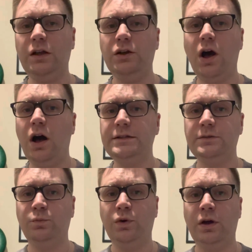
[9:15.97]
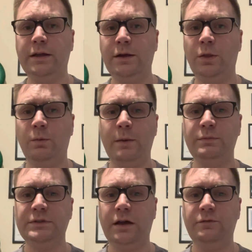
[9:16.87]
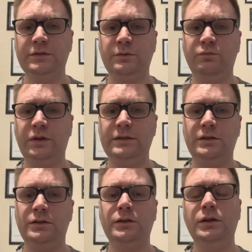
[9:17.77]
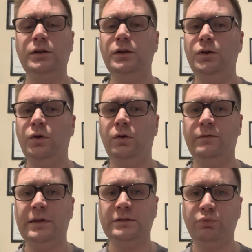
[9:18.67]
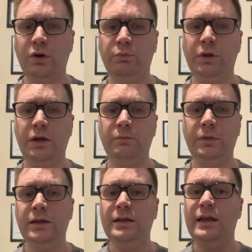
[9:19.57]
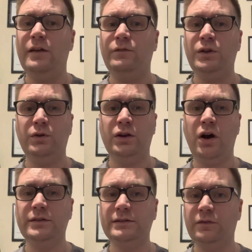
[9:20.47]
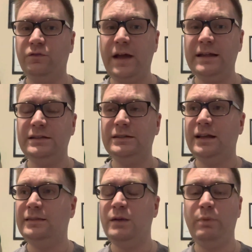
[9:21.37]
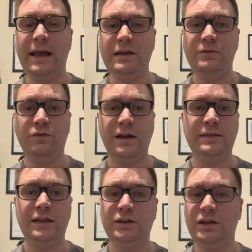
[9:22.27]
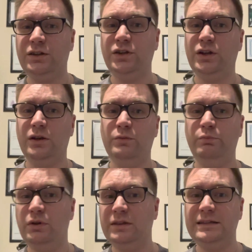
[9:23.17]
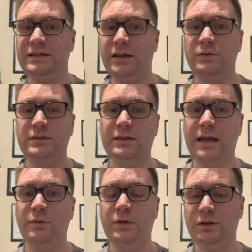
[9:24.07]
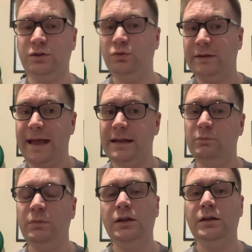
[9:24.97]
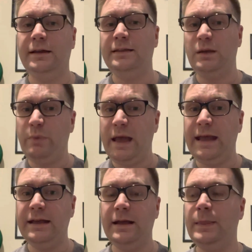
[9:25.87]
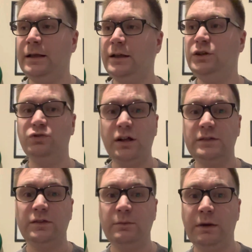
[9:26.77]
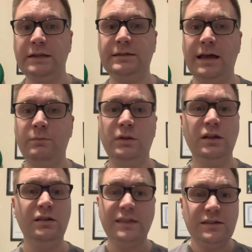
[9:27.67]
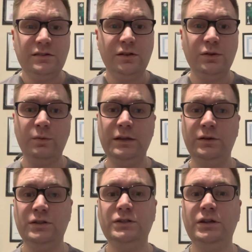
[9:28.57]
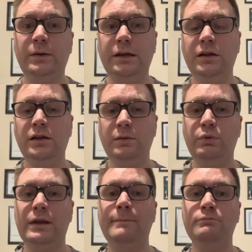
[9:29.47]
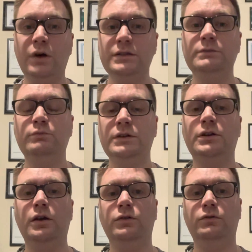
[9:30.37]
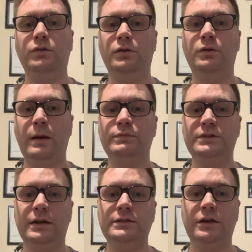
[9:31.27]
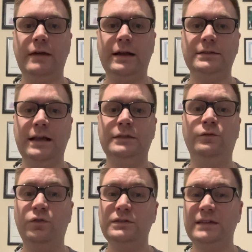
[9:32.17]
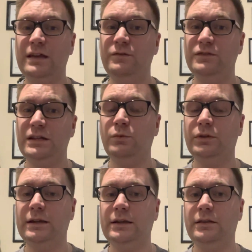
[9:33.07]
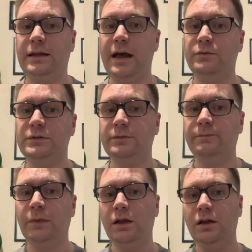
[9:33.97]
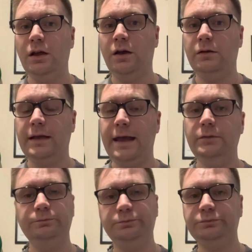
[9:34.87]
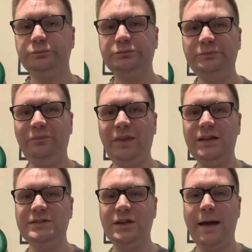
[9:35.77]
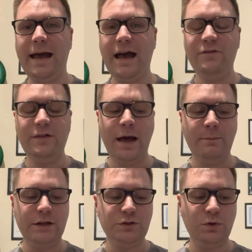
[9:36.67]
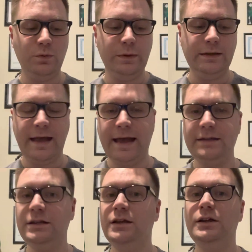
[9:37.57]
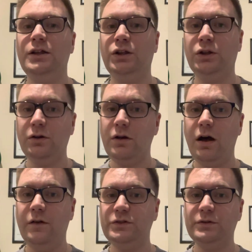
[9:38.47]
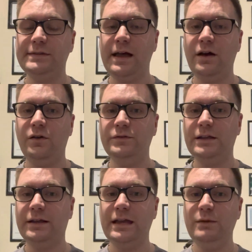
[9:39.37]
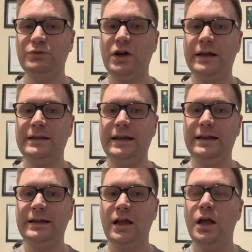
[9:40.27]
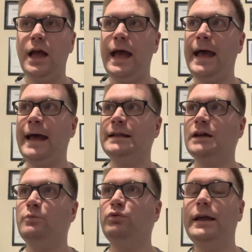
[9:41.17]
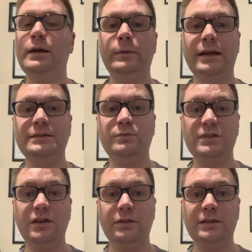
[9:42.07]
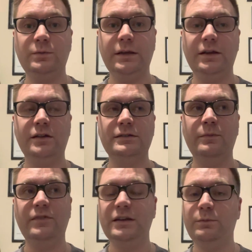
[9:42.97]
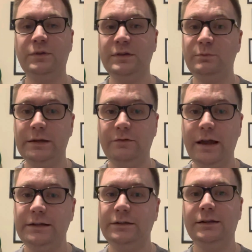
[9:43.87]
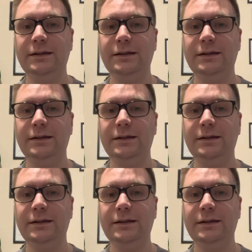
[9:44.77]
card isn't working on the website for some reason, or if there's a problem, if you can ask a friend, can they pay for it? And then can, you know, put the details in that in your name? Can they pay? And then can you transfer the money to them? That's another way you can do it. But it must go through the website direct. It's for safety more than anything else. Okay, so have a magical week ahead. Look after yourselves. Keep shining. And I'm praying we get some sun this week, because I'm fed up with this bloody rain.